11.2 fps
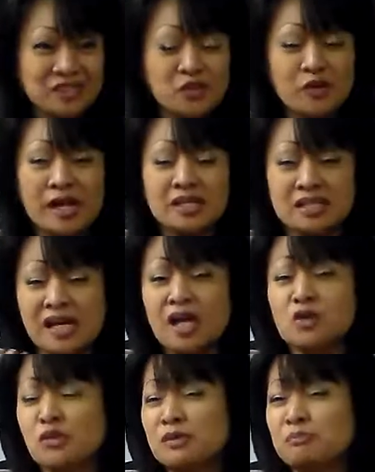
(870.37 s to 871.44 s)
You know, and
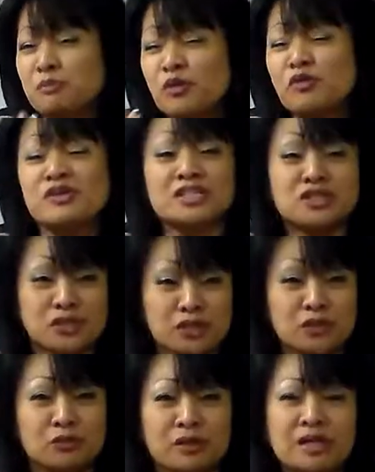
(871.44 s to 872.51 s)
God will prove it to
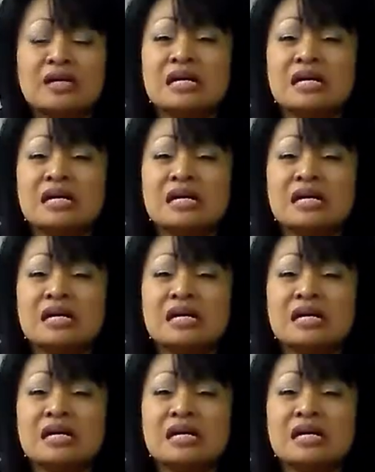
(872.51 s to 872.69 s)
you.